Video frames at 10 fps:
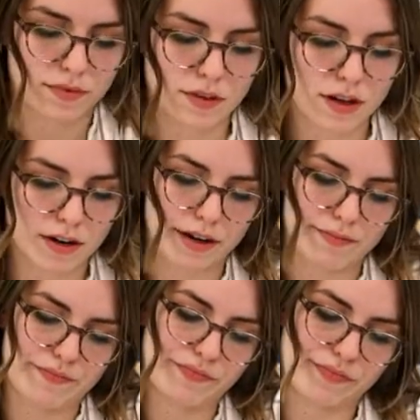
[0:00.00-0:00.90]
All right.
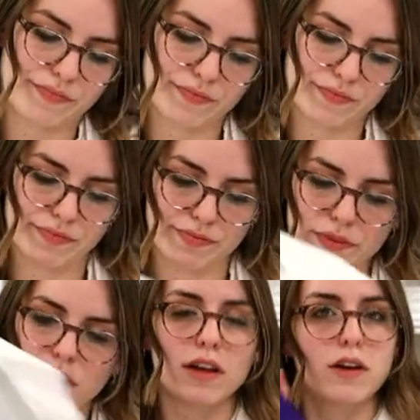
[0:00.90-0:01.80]

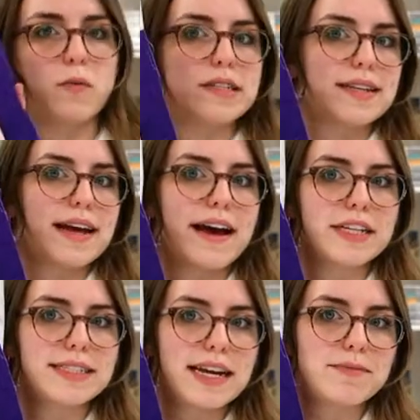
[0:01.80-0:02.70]
Once I have
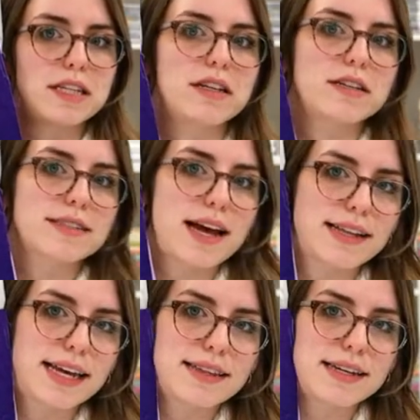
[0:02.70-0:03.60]
it taped, it looks kind of
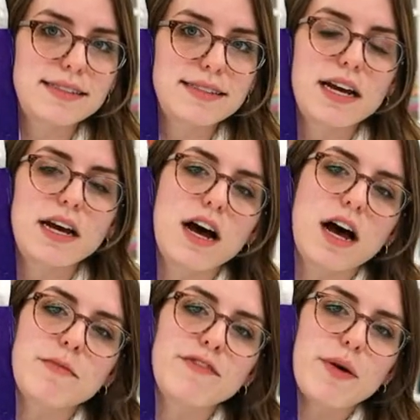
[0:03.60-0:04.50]
like this.
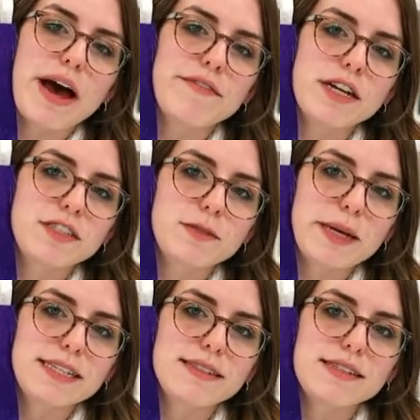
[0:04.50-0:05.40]
Um, if you have enough
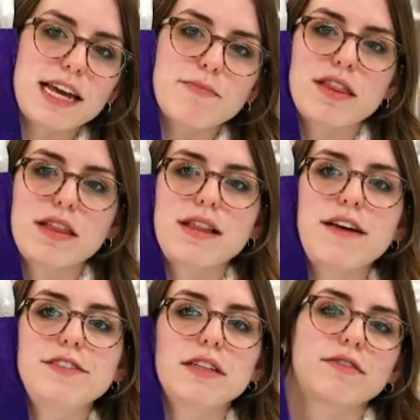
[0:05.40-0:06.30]
space to tape on the
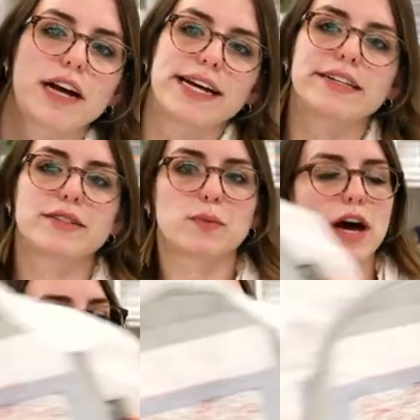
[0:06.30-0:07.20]
left and the right as
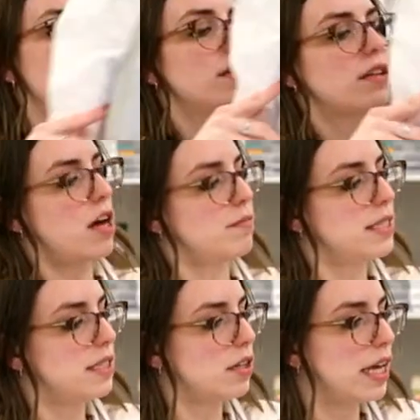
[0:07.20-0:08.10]
well while um,
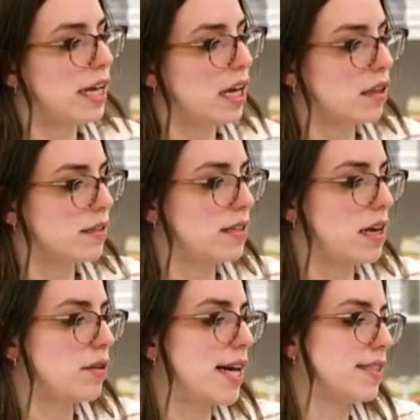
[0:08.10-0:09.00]
still hitting the
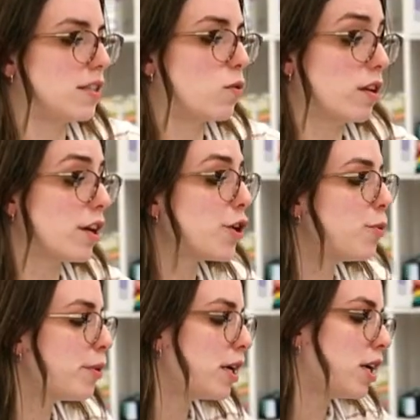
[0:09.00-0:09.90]
stabilizer or the
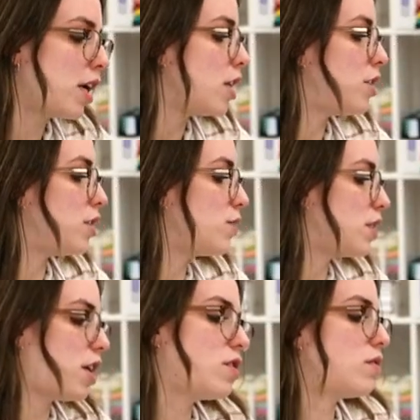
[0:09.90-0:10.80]
hoop, do
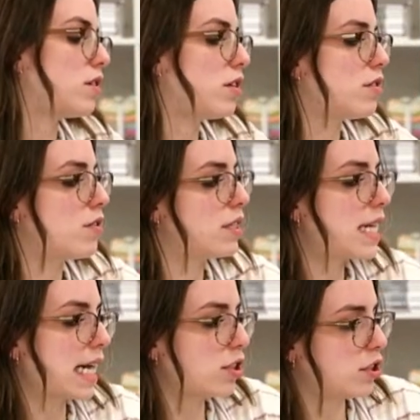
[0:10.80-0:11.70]
so so you know it's
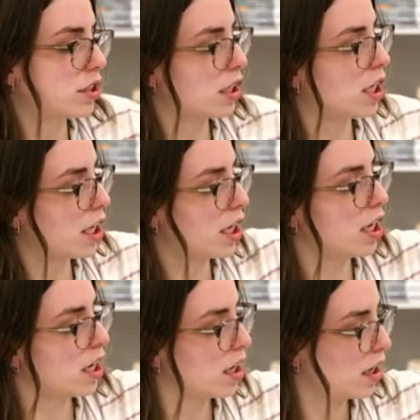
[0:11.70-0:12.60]
extra secure.
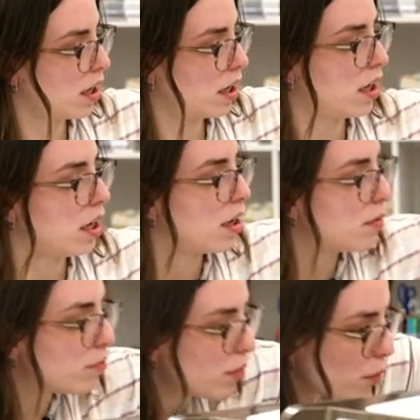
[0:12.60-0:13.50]

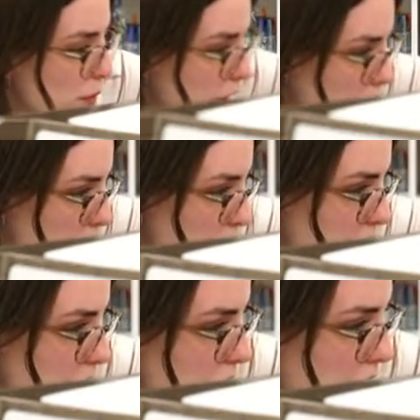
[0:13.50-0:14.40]
But we look
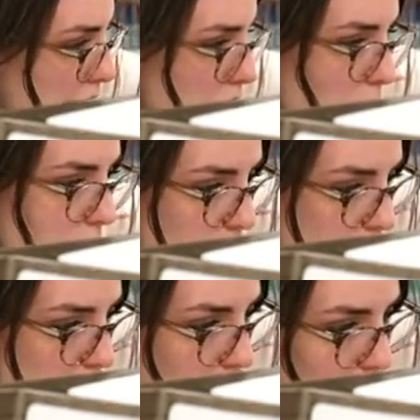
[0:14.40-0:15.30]
pretty lined up for
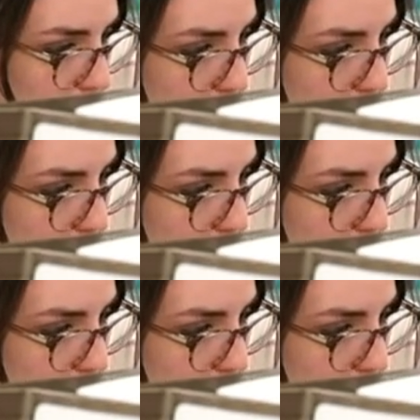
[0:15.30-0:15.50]
the most